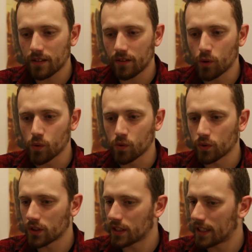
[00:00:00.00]

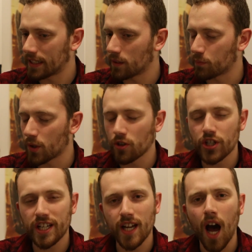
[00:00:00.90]
was it like the
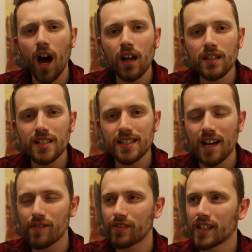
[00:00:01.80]
Project Cars
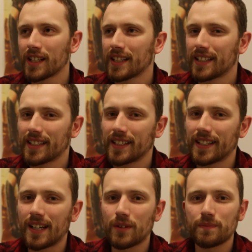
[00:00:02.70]
stuff?
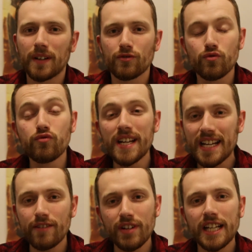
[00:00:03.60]
You know, I was
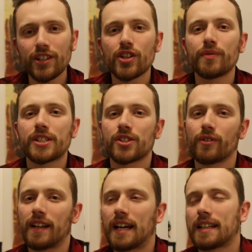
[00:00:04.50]
really nervous
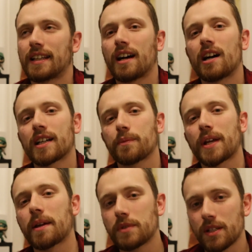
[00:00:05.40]
doing that. The Arkham games